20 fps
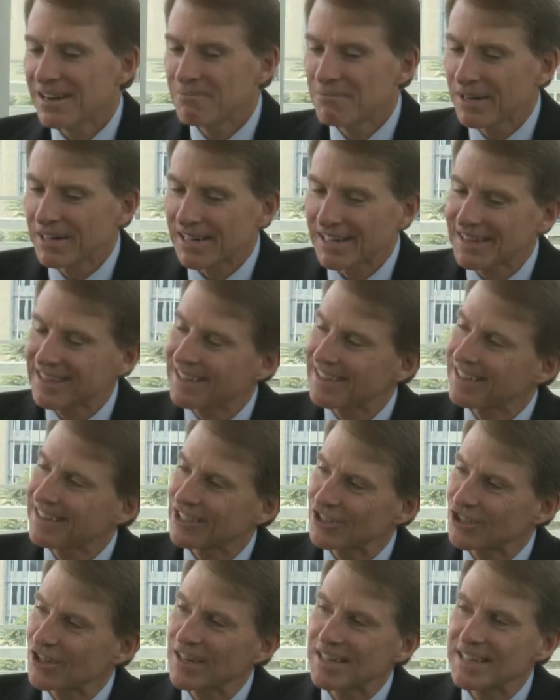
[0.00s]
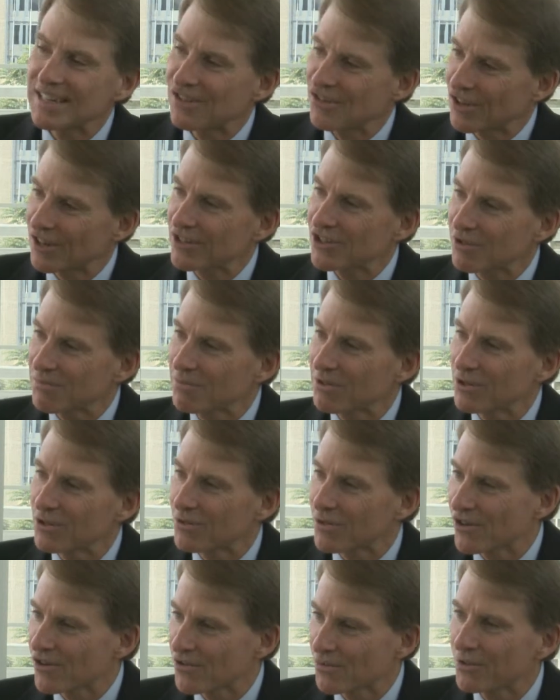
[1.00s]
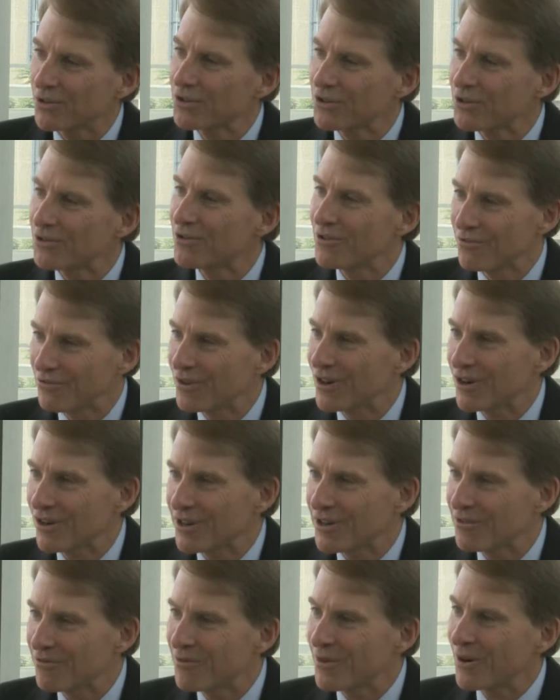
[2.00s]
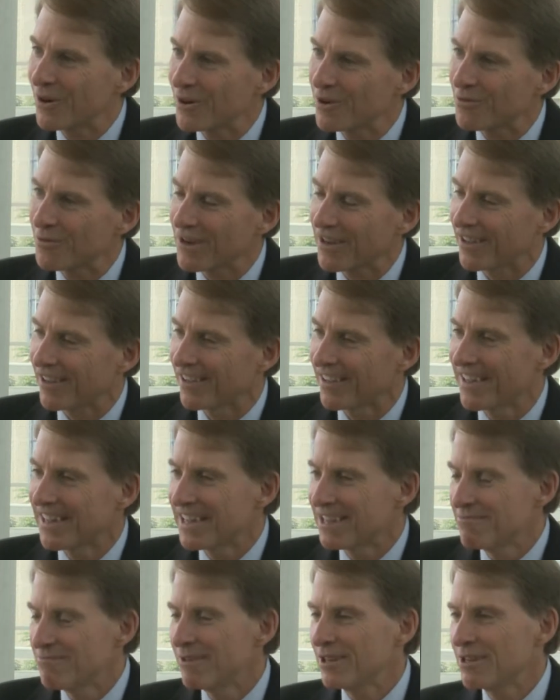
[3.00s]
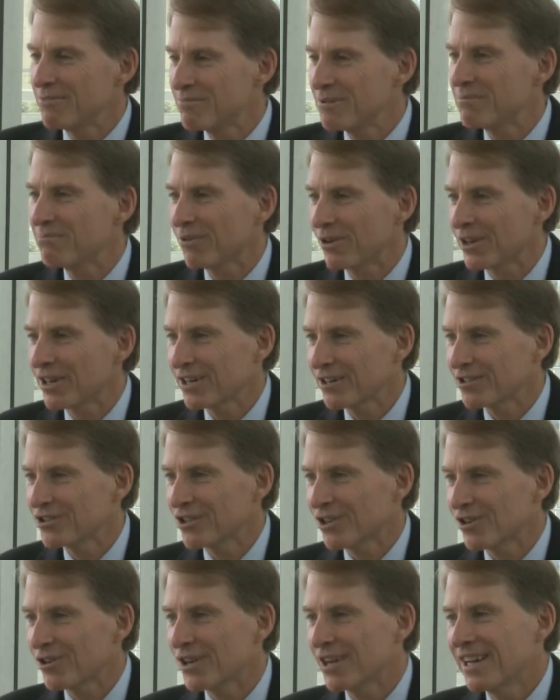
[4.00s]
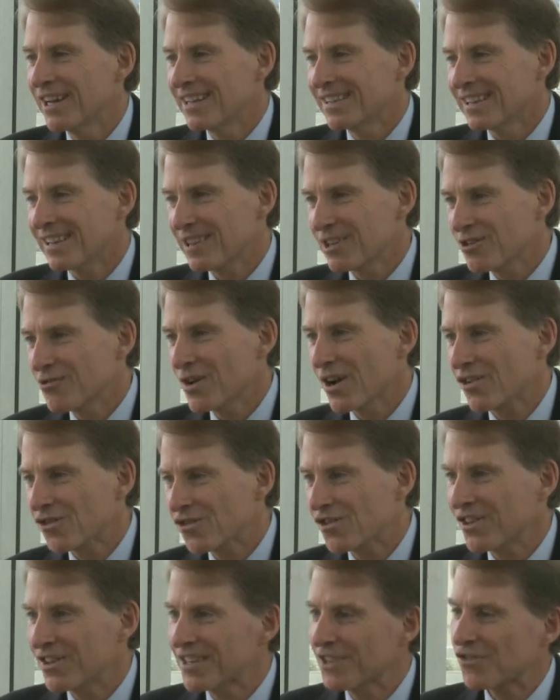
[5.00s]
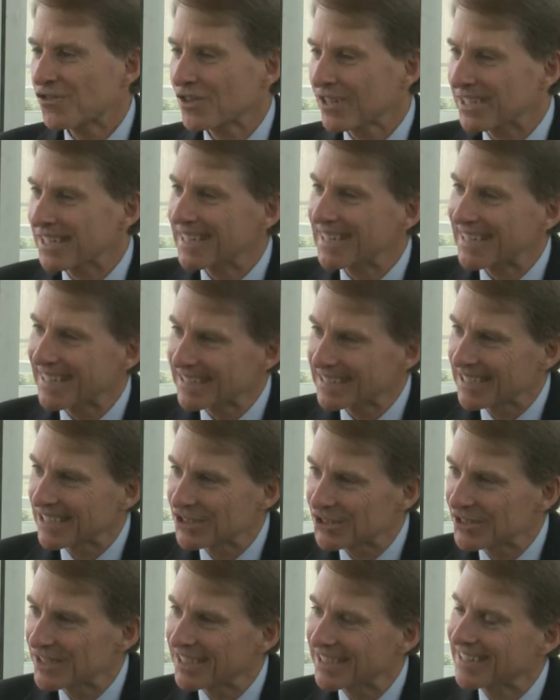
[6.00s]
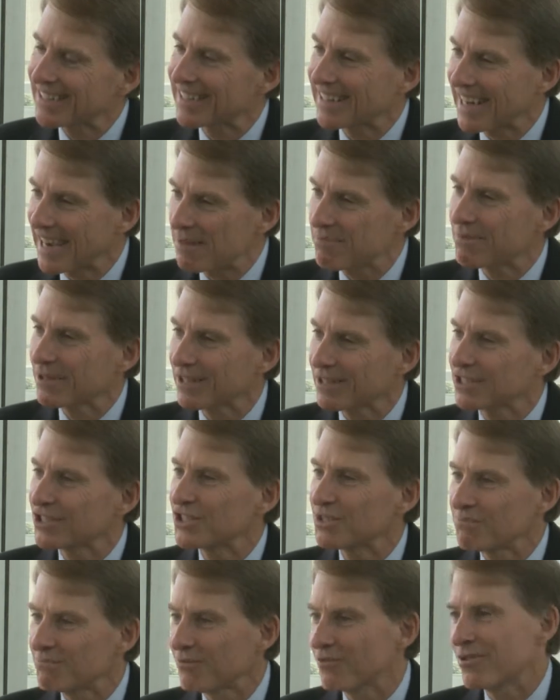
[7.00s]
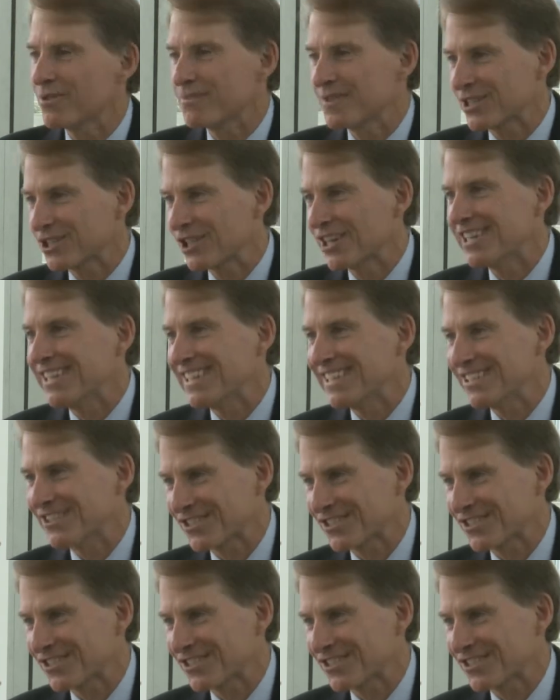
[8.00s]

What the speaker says: But I think the Chinese entrepreneurs will do very, very well. Many people here joke that the US needs to take a lesson in capitalism from the Chinese.